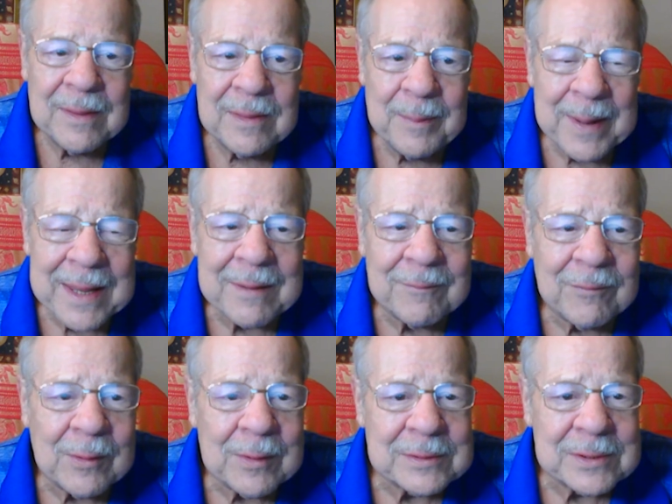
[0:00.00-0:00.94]
The big
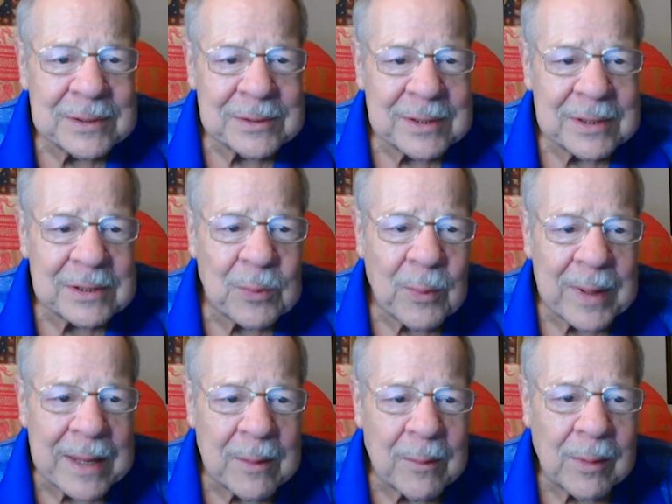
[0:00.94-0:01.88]
influences this
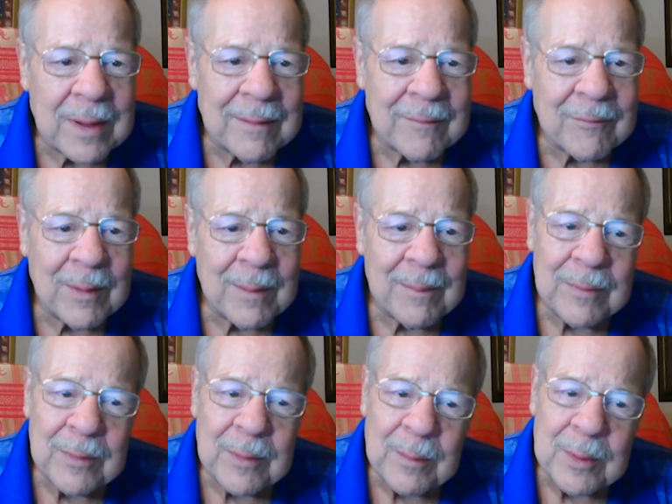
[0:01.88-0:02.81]
week will come from
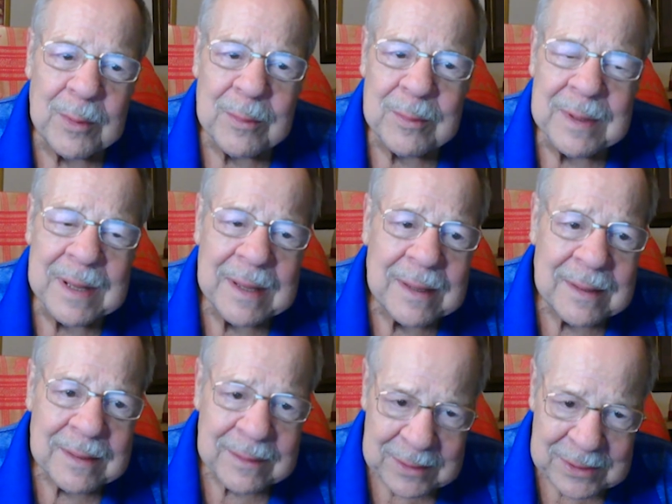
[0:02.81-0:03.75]
the moon,
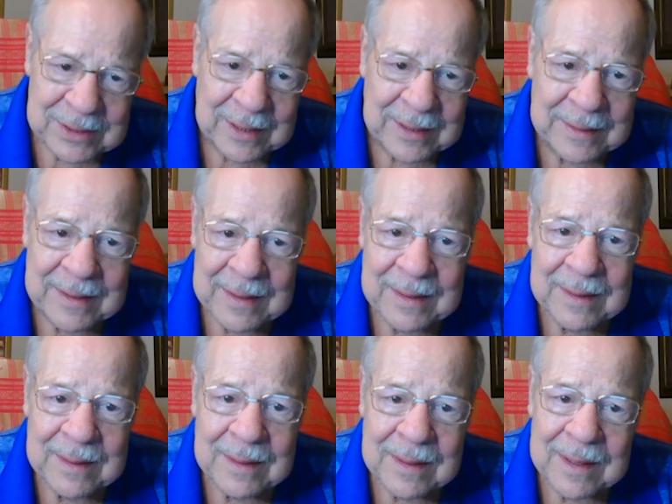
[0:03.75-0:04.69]
the sun,
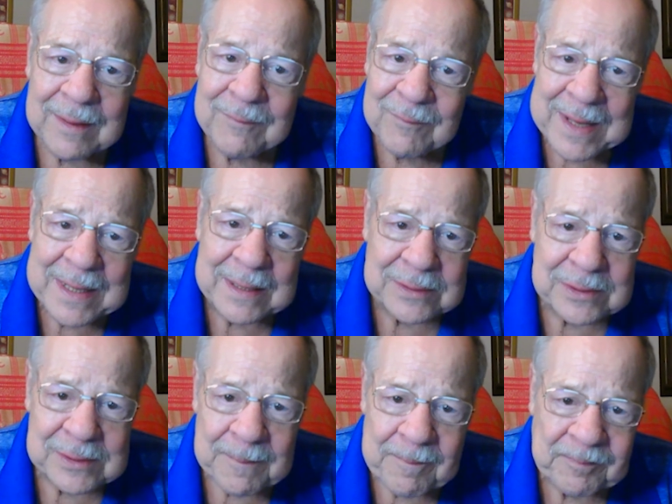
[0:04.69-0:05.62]
and
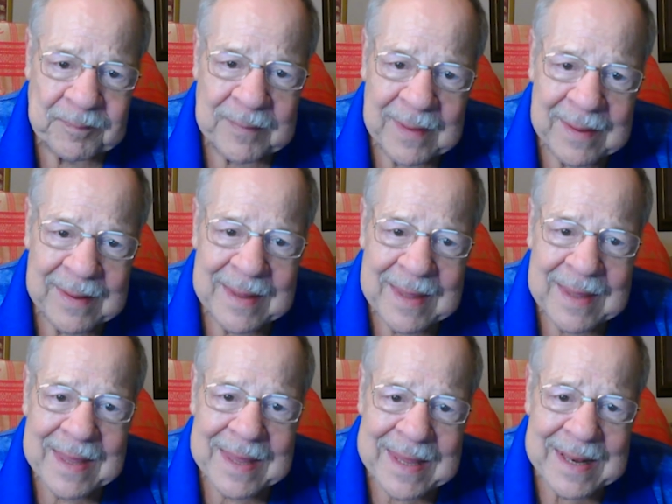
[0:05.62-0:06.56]
Venus.
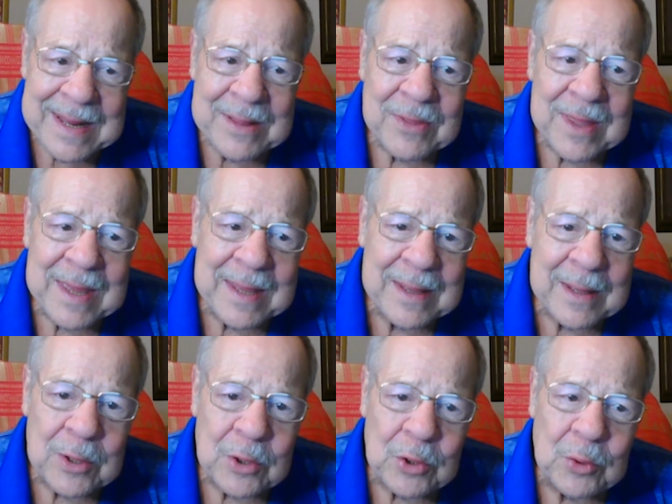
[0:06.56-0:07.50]
Anything
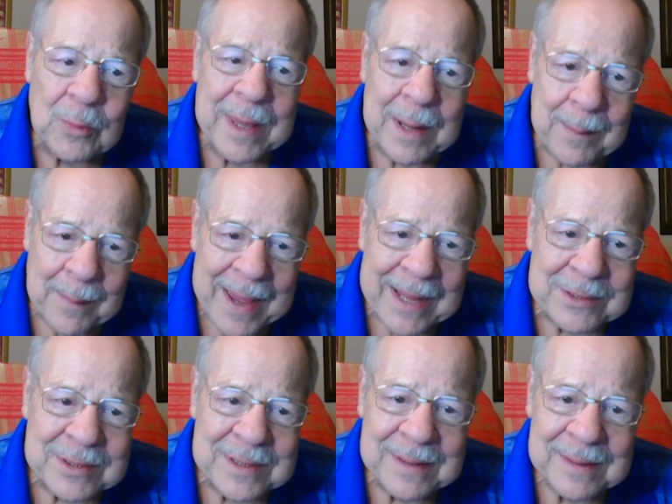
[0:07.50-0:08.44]
you can
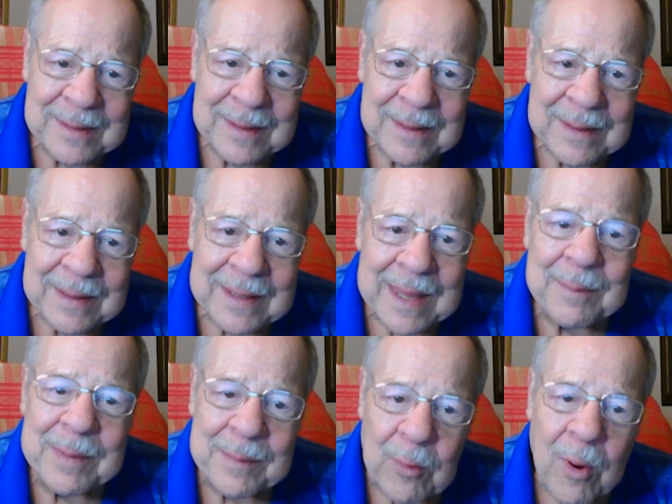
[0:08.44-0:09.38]
imagine
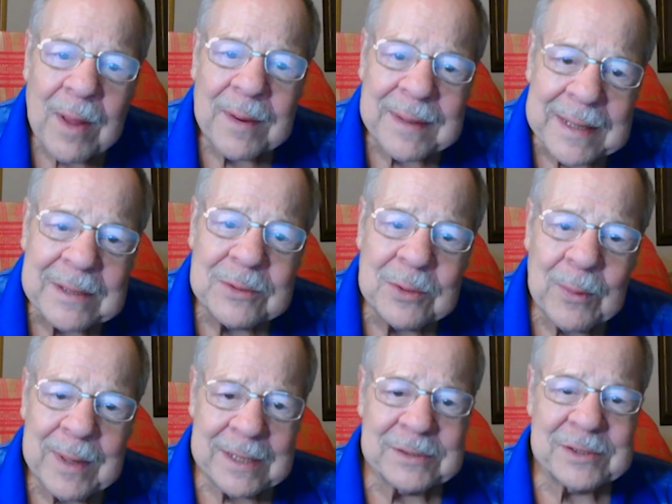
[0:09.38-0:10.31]
can be brought
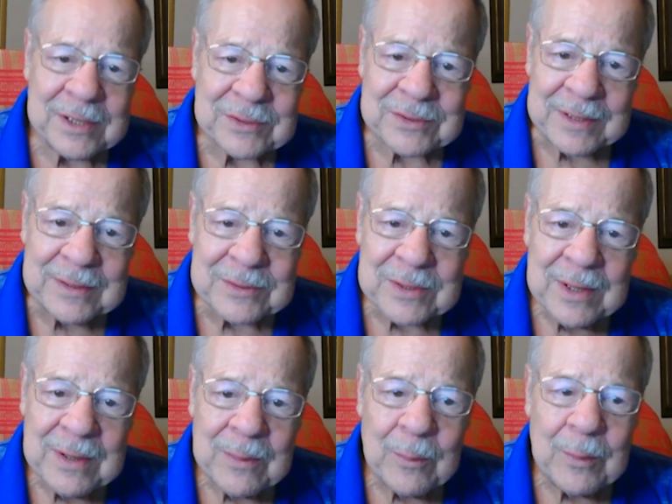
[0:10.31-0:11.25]
into existence
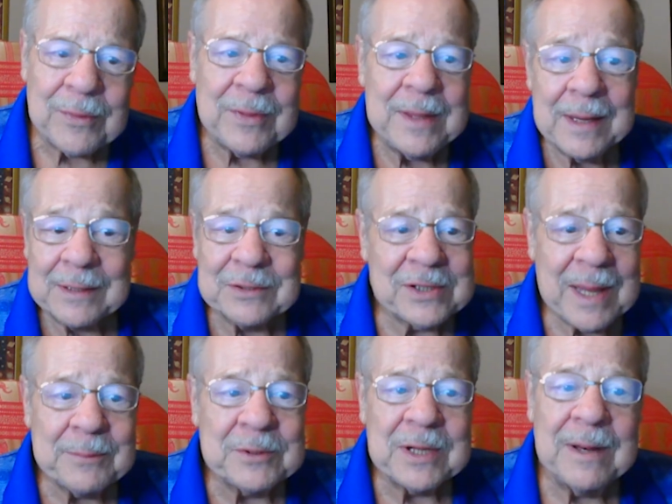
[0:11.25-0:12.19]
with the
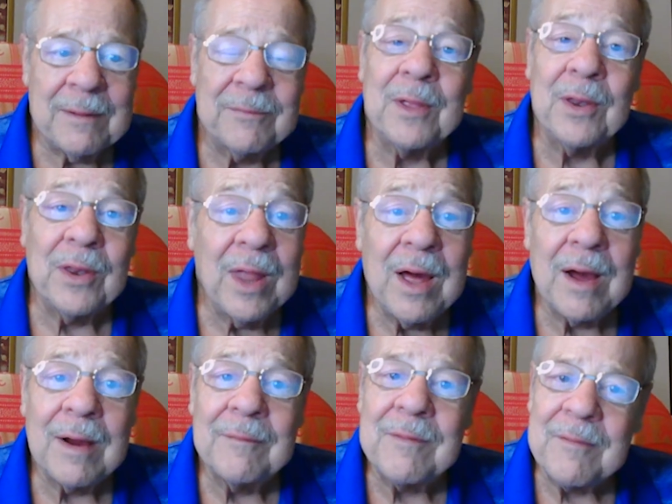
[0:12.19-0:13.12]
exception of the
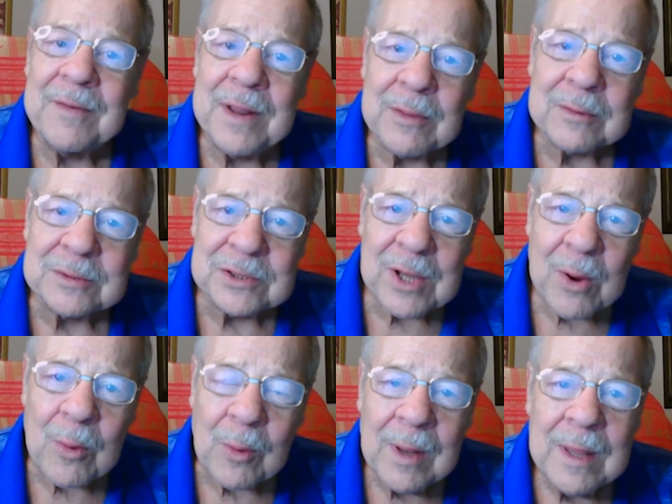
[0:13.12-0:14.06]
love of another
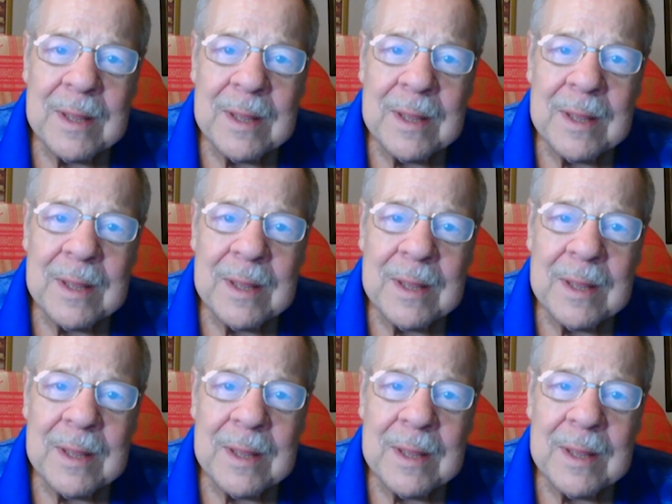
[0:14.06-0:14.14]
soul.